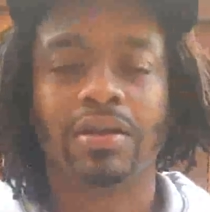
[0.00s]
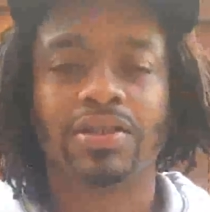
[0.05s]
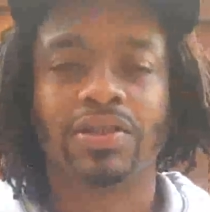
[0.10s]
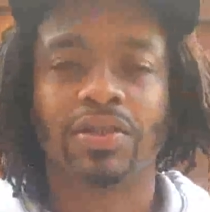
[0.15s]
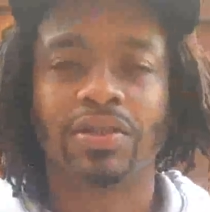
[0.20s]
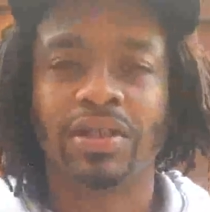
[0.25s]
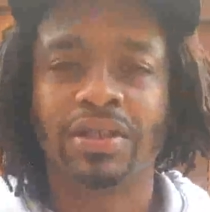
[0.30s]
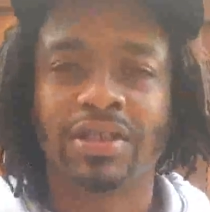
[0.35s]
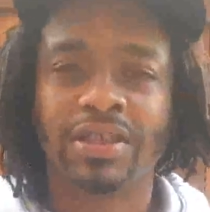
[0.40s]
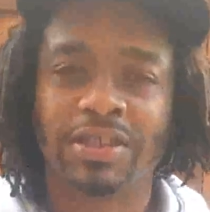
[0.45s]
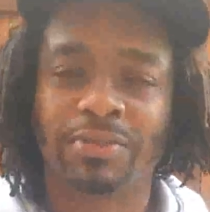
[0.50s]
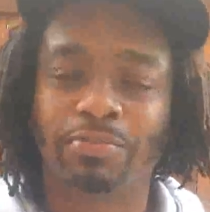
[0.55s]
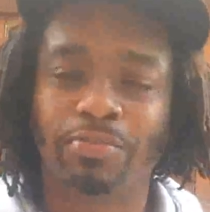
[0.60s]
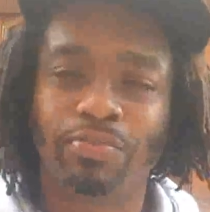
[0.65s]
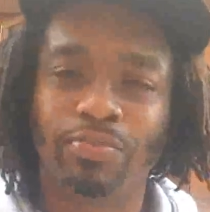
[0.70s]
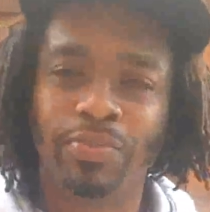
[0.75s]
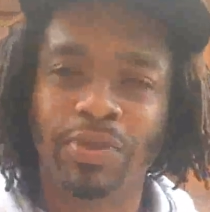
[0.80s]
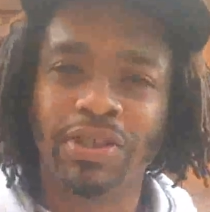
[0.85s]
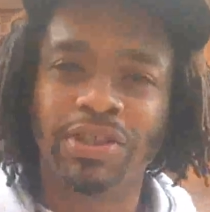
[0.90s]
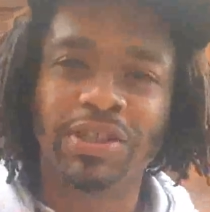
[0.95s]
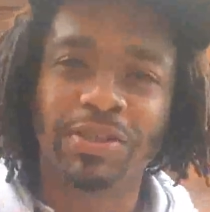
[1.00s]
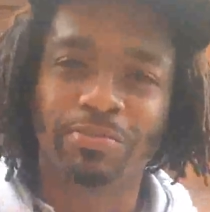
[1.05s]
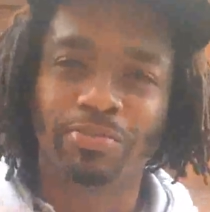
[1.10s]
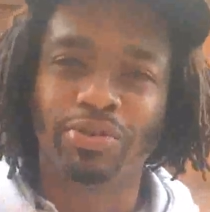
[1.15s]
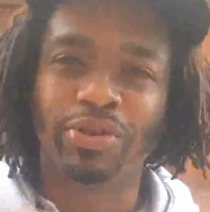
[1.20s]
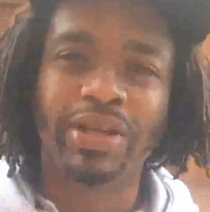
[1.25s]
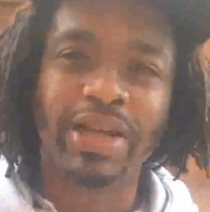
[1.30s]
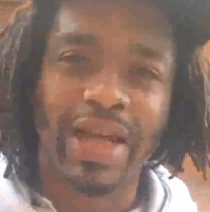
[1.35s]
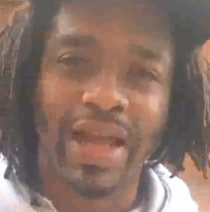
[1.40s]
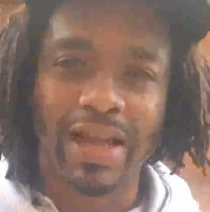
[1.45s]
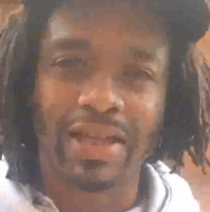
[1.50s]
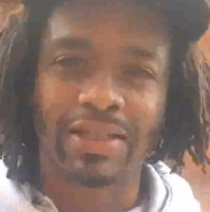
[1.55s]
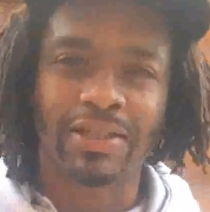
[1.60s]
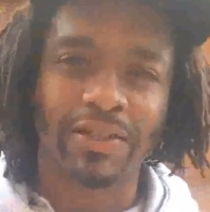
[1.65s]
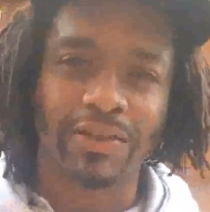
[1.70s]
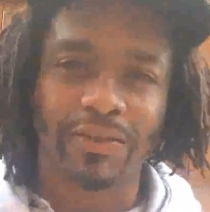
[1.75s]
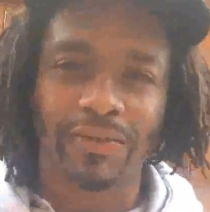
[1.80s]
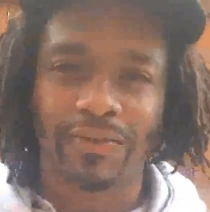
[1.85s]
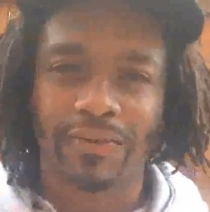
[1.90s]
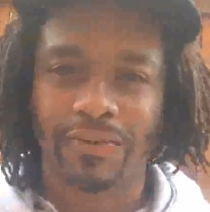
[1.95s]
So this is
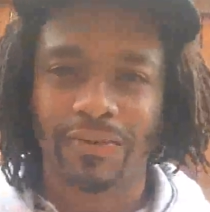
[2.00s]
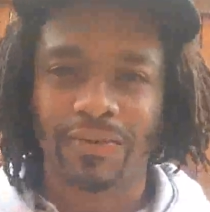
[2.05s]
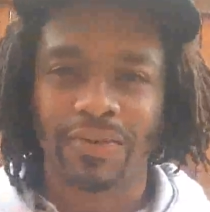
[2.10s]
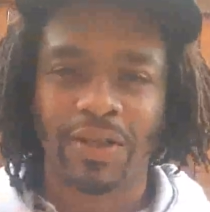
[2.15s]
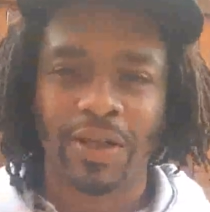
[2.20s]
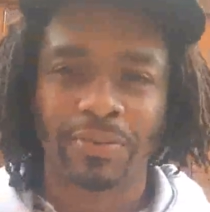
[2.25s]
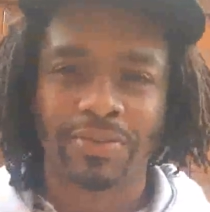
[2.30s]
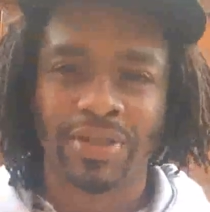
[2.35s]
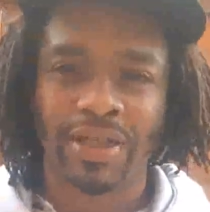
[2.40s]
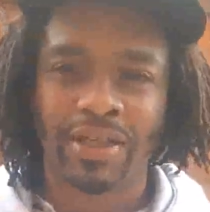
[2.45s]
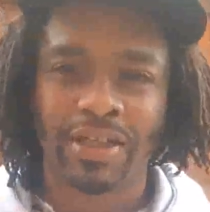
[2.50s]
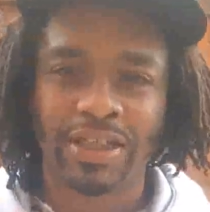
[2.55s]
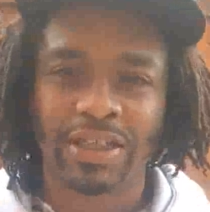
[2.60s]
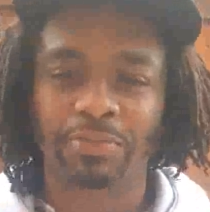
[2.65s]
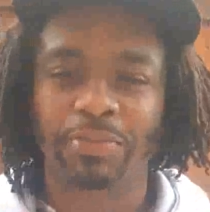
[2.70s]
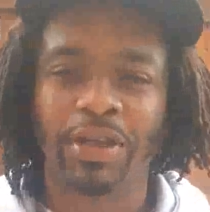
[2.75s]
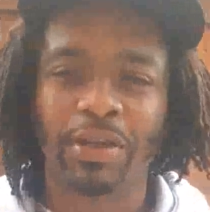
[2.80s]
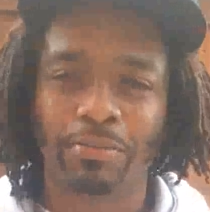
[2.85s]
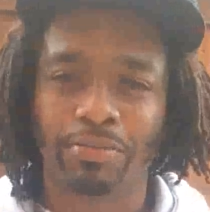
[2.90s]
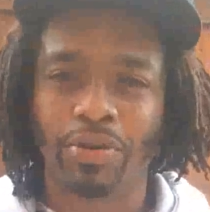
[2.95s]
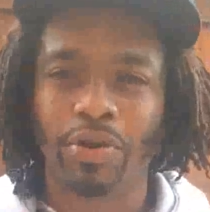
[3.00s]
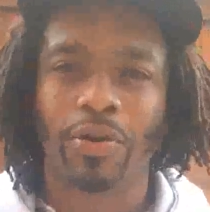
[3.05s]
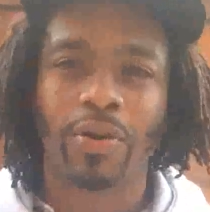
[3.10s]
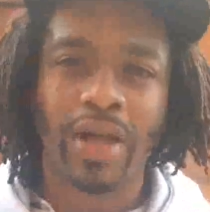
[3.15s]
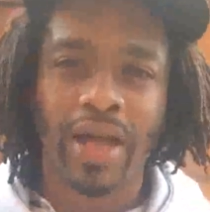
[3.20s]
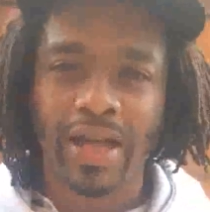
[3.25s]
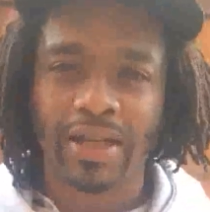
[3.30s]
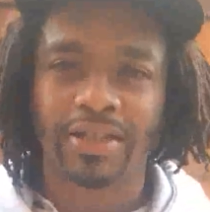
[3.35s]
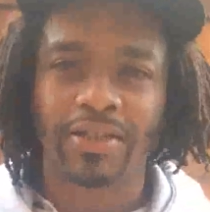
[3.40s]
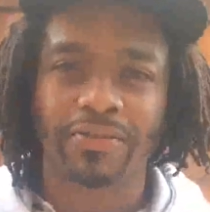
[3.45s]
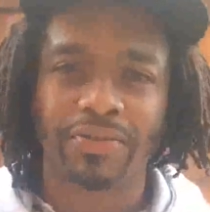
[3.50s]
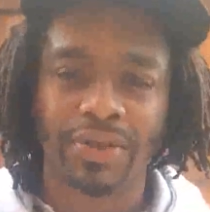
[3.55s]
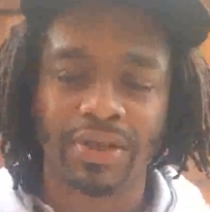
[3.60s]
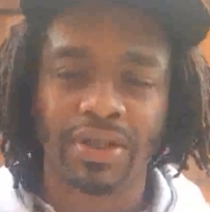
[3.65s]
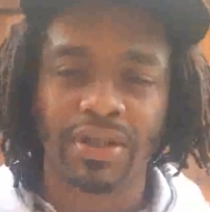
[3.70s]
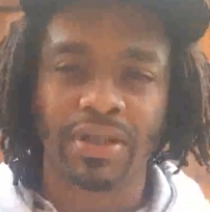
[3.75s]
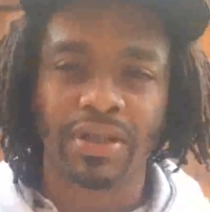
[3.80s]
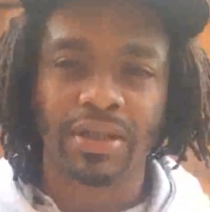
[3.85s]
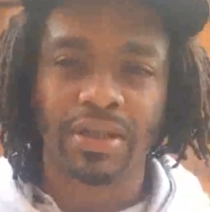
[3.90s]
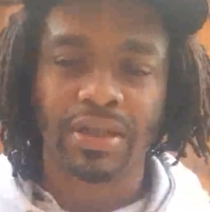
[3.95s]
pre-active. You know what I'm saying? This is being proactive
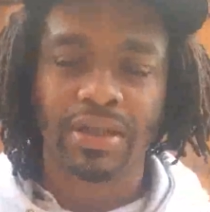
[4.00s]
here.